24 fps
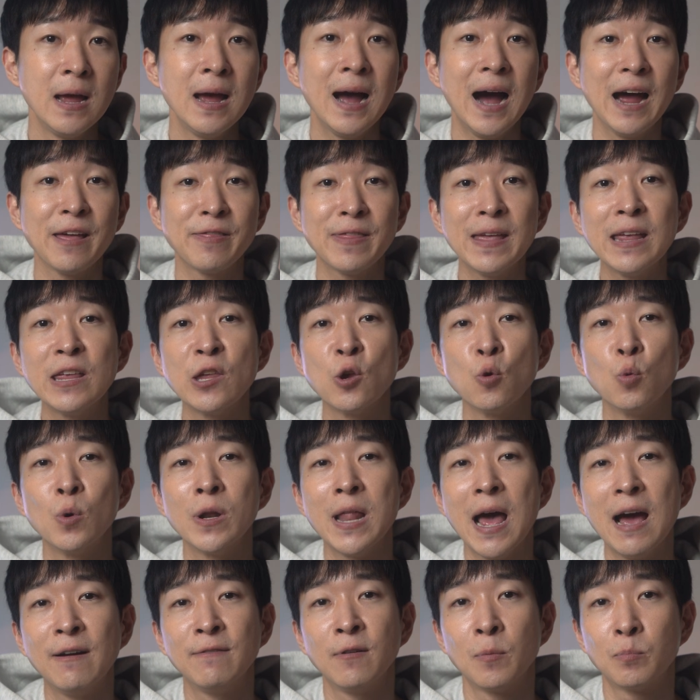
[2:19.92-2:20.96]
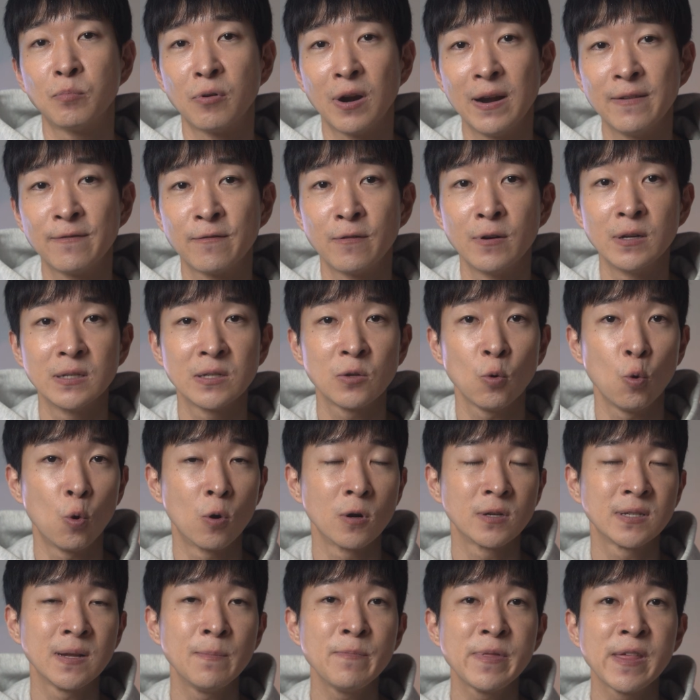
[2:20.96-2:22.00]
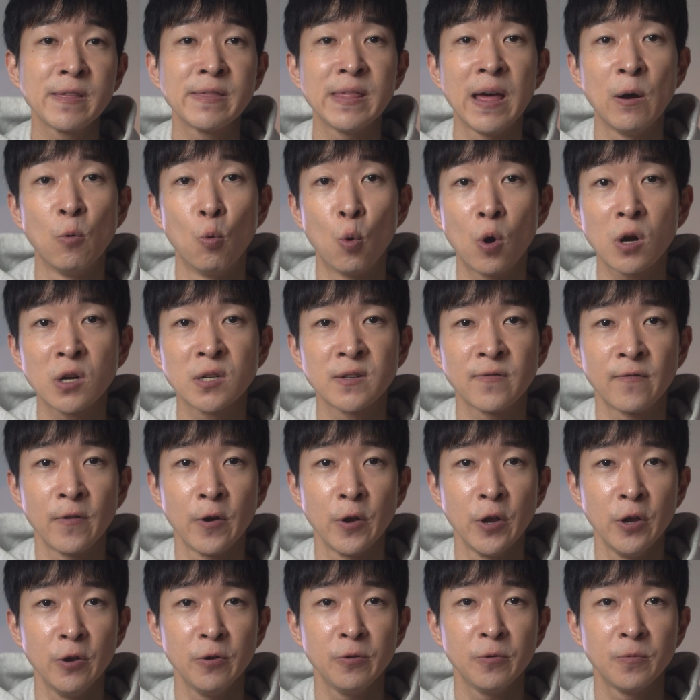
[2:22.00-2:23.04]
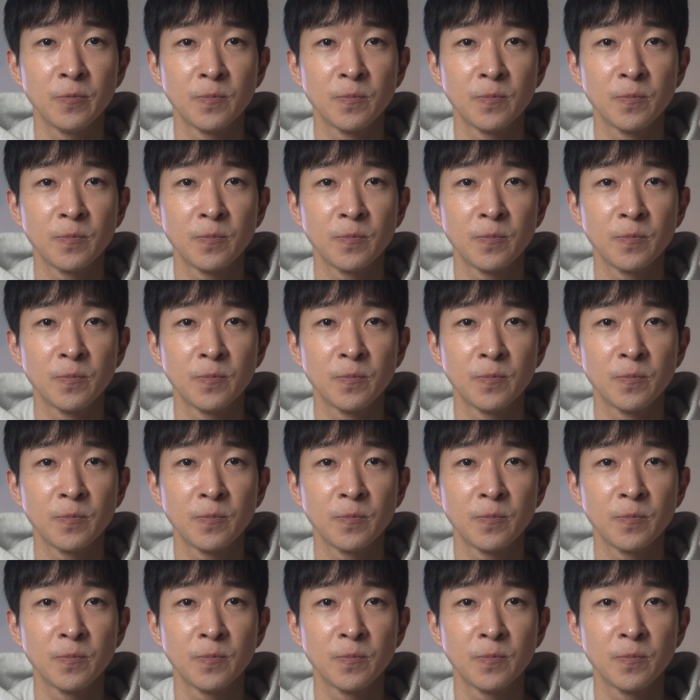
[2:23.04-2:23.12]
I think you would have a preference or something that works for you.